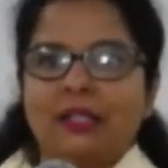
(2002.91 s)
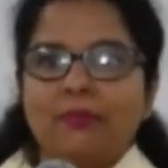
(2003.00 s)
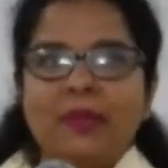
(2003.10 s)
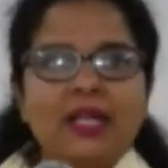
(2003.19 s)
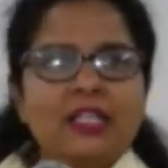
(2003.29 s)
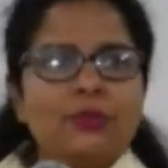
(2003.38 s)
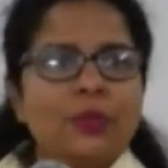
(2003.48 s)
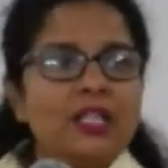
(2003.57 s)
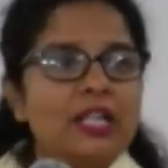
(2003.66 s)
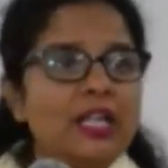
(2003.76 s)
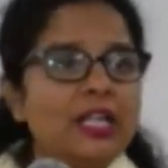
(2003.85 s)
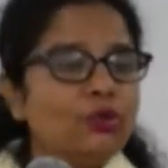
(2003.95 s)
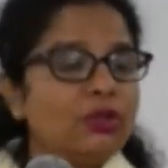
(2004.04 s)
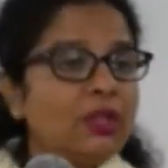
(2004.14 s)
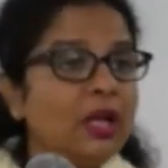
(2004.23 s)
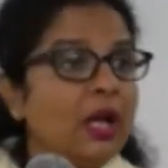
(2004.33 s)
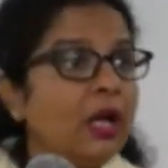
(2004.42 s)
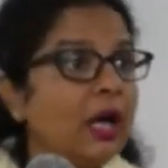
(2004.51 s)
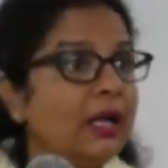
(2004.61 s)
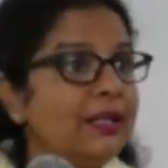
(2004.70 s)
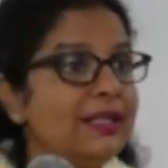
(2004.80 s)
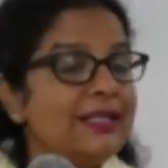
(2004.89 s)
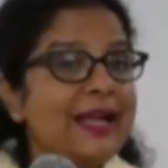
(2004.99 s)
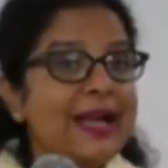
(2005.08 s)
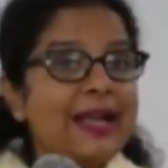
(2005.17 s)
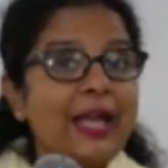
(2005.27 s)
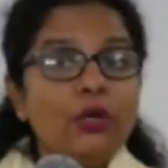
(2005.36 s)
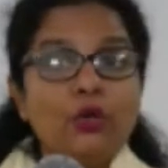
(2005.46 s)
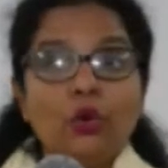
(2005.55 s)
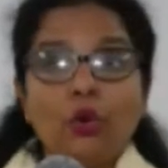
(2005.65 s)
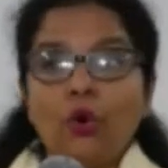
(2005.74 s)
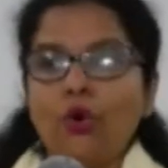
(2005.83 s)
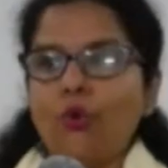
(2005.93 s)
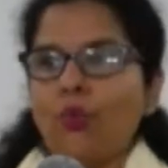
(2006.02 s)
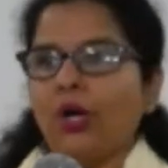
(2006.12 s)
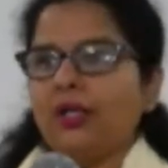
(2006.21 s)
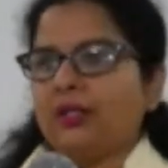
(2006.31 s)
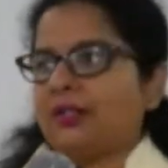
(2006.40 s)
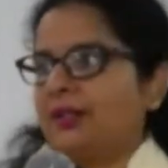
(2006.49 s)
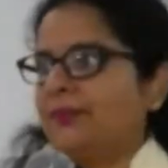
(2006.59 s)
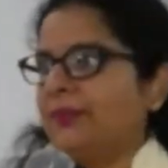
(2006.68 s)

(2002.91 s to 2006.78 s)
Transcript: That means we need to understand and know what